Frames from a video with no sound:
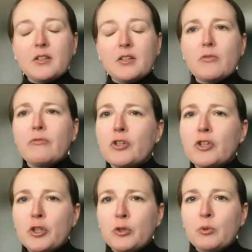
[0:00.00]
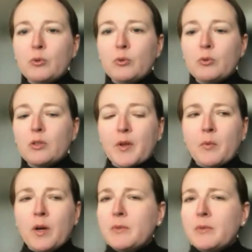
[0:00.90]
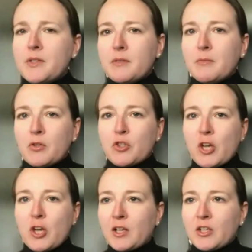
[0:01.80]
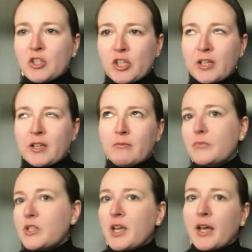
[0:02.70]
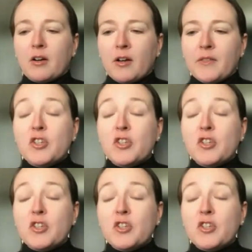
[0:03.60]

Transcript: So for you, what was the most challenging set on the